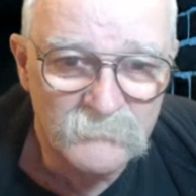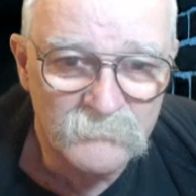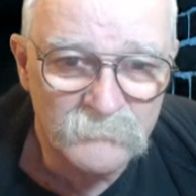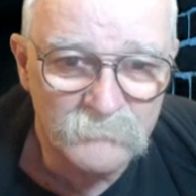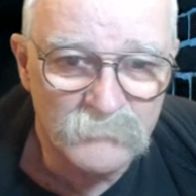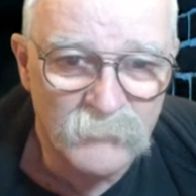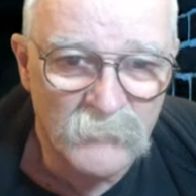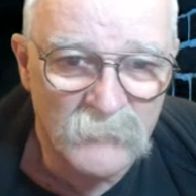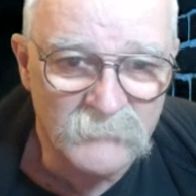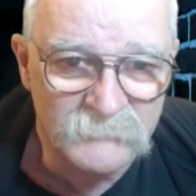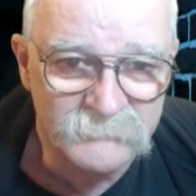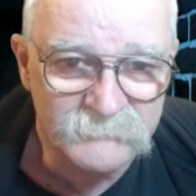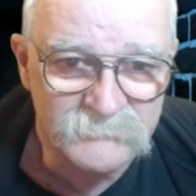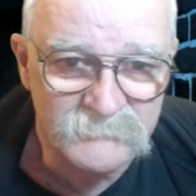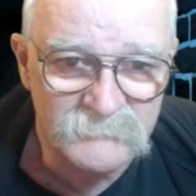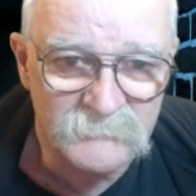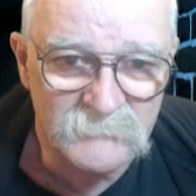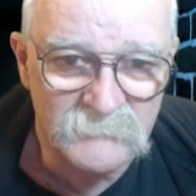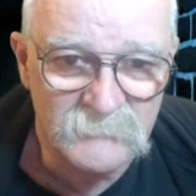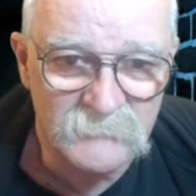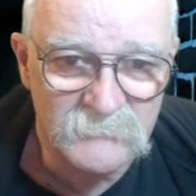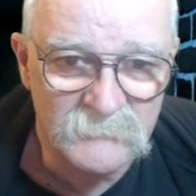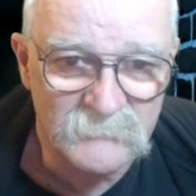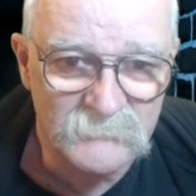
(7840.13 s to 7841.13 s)
But
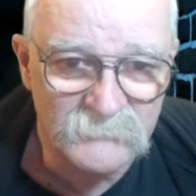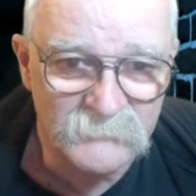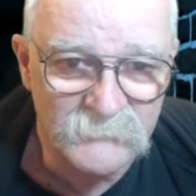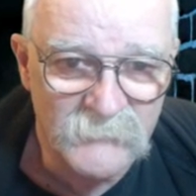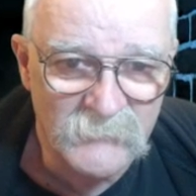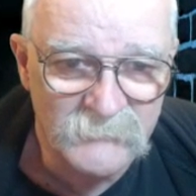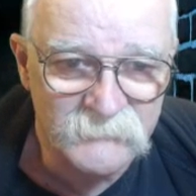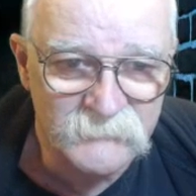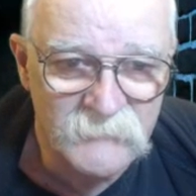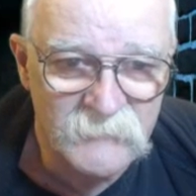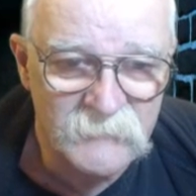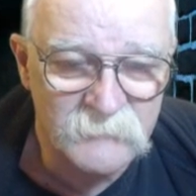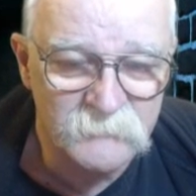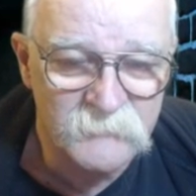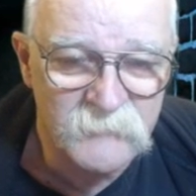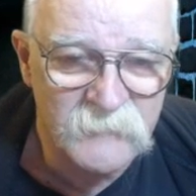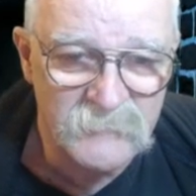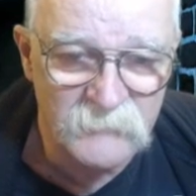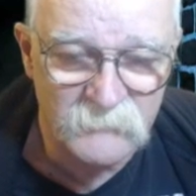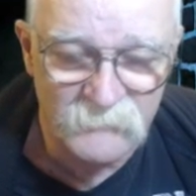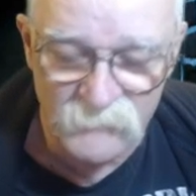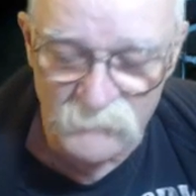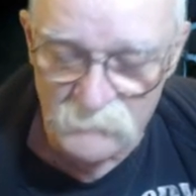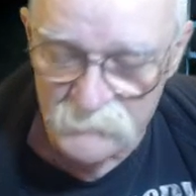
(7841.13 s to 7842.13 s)
that name
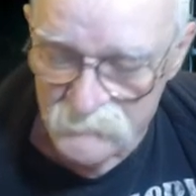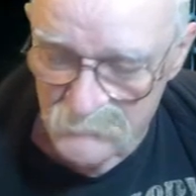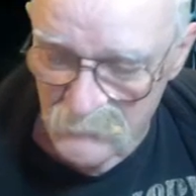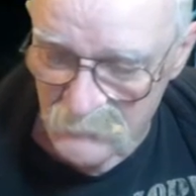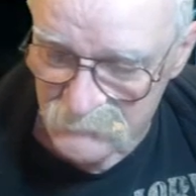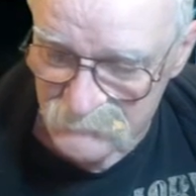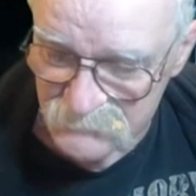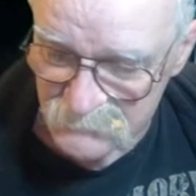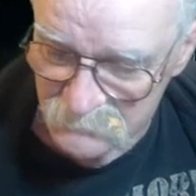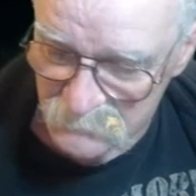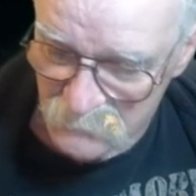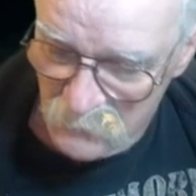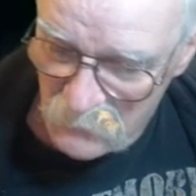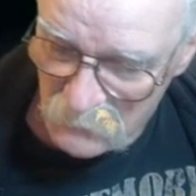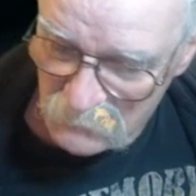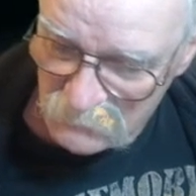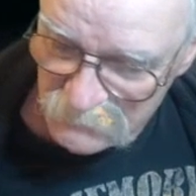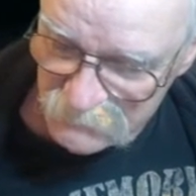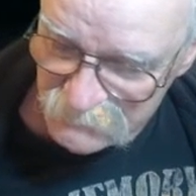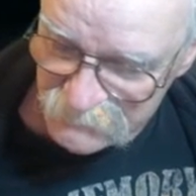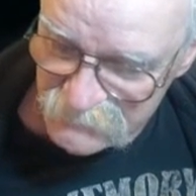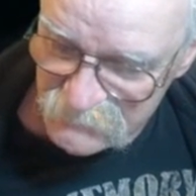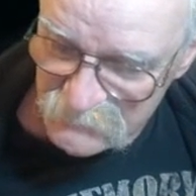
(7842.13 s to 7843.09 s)
came from Jason Buckles.